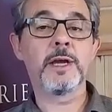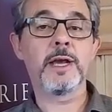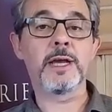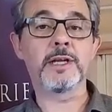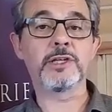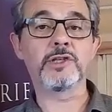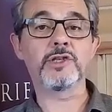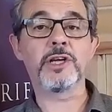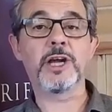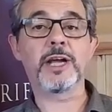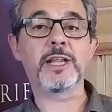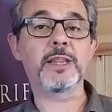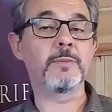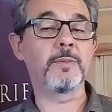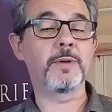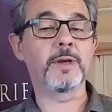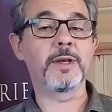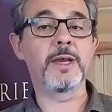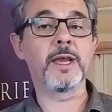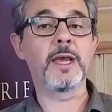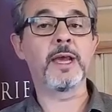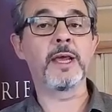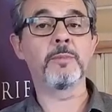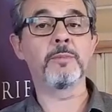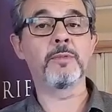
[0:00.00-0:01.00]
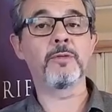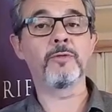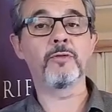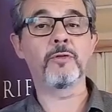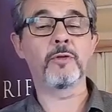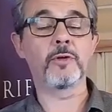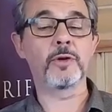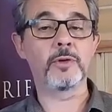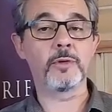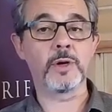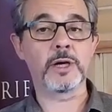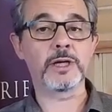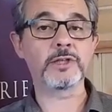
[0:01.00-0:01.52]
and check them again
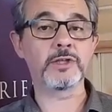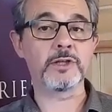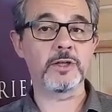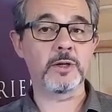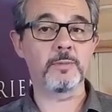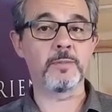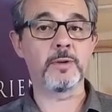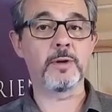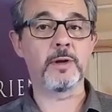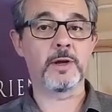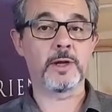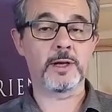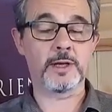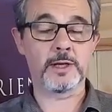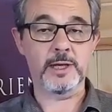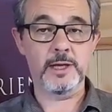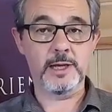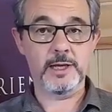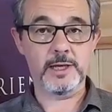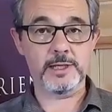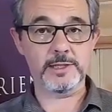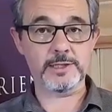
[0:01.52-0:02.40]
before you actually apply